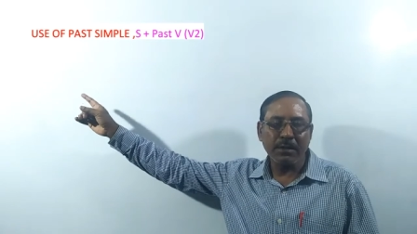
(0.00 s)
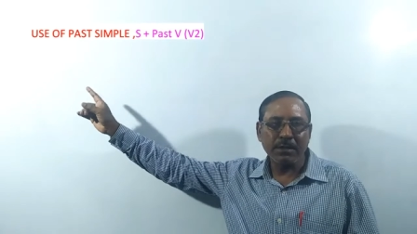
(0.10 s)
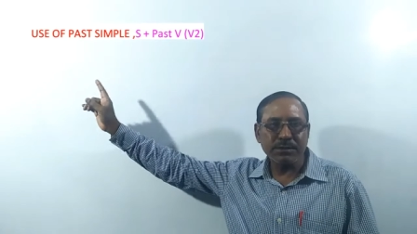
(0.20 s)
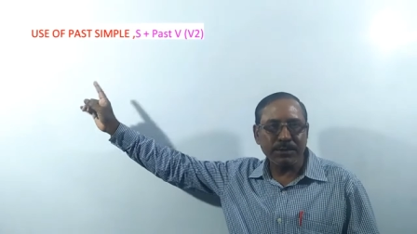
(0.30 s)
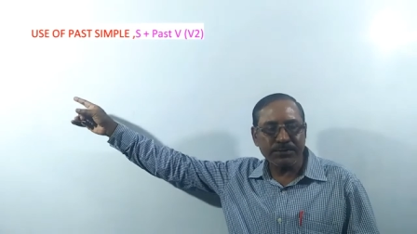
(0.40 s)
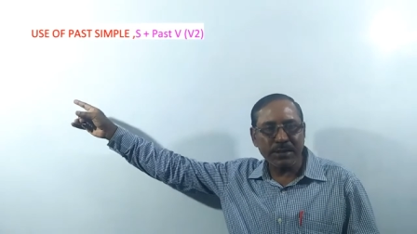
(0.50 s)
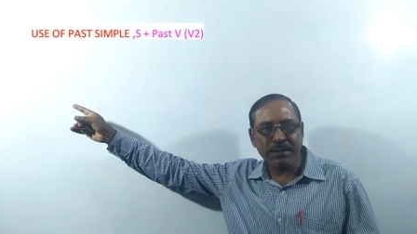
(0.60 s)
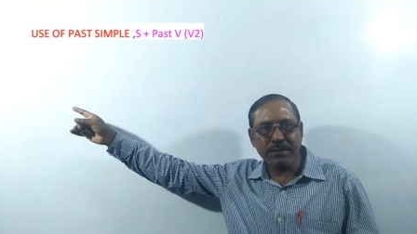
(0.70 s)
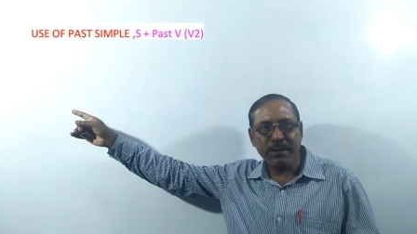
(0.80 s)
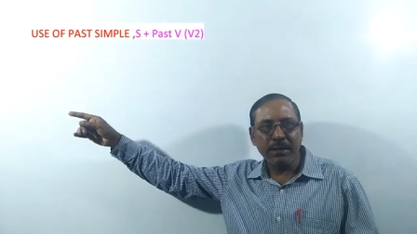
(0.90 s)
or
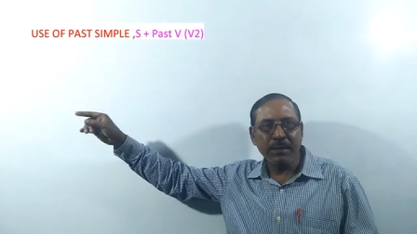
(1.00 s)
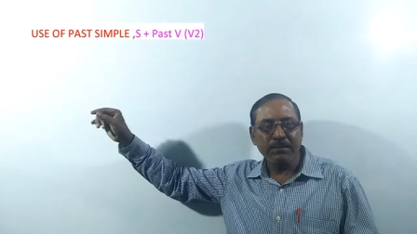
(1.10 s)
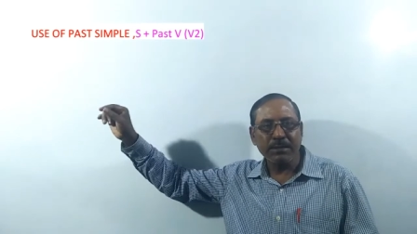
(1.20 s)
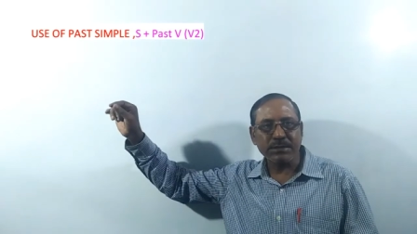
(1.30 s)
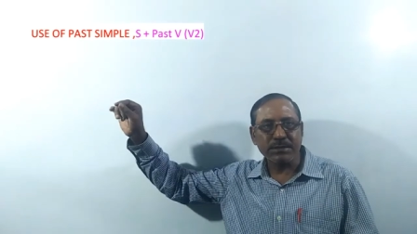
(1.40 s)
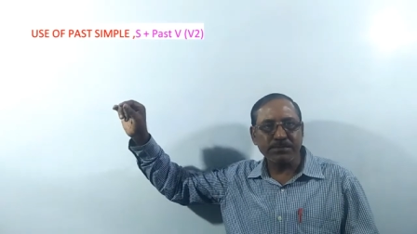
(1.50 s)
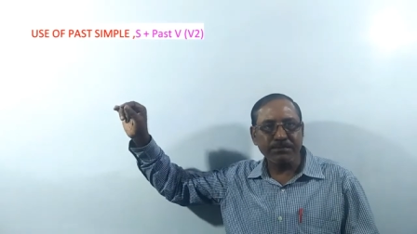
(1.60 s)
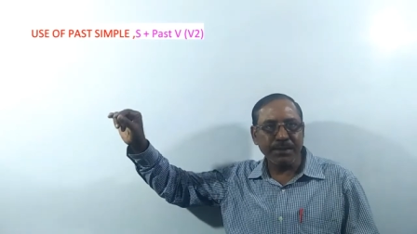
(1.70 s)
subject plus